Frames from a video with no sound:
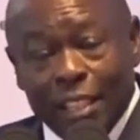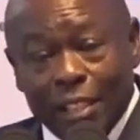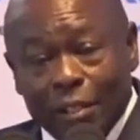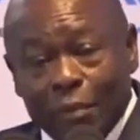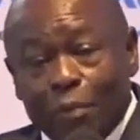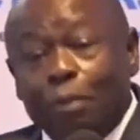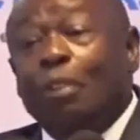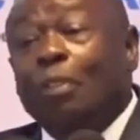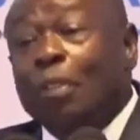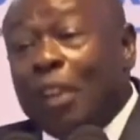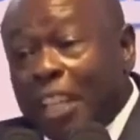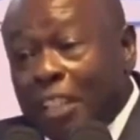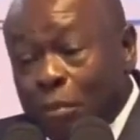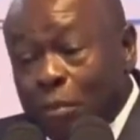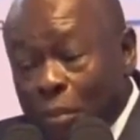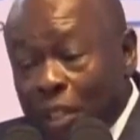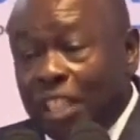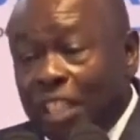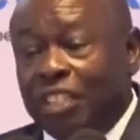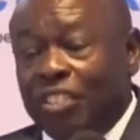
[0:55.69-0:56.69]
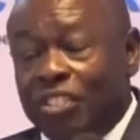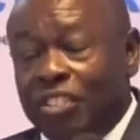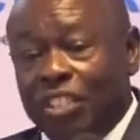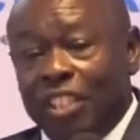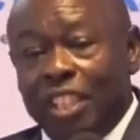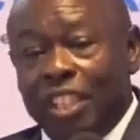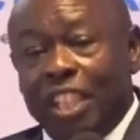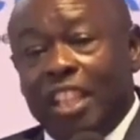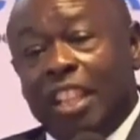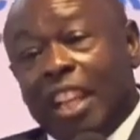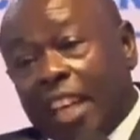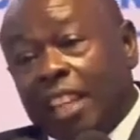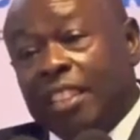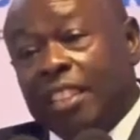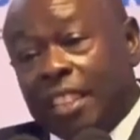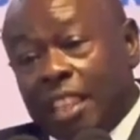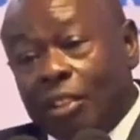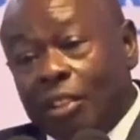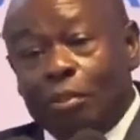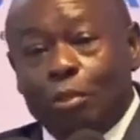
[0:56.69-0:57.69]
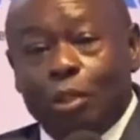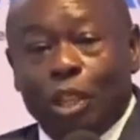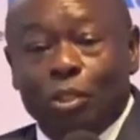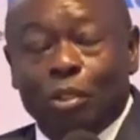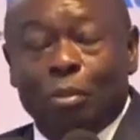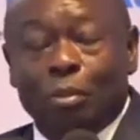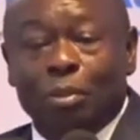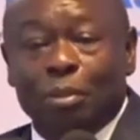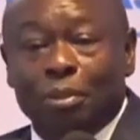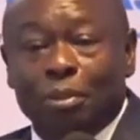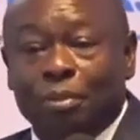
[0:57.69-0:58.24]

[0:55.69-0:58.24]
for 30 minutes, that is ahead of your job.